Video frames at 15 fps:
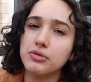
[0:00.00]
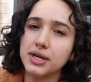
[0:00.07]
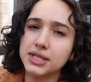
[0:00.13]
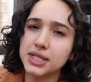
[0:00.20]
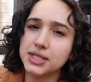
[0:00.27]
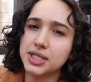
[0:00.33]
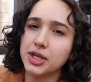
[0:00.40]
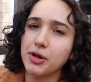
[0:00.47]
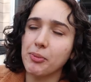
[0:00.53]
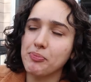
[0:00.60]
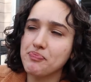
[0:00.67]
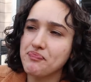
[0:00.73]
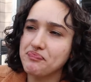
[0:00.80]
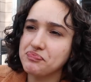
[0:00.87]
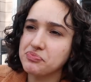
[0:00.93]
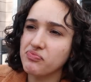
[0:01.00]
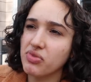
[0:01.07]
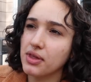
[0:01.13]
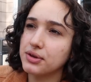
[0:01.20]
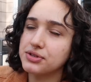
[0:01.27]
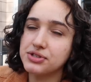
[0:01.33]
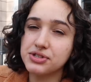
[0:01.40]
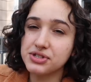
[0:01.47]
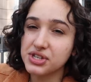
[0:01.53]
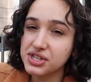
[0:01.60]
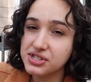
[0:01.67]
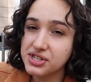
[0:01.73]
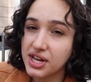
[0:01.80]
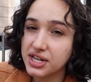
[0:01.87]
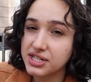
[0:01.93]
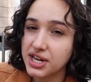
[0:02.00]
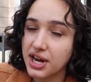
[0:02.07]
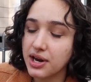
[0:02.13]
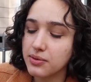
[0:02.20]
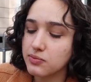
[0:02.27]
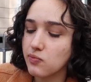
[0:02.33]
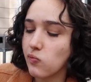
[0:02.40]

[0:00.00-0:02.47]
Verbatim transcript: to rate this a 6 out of 10.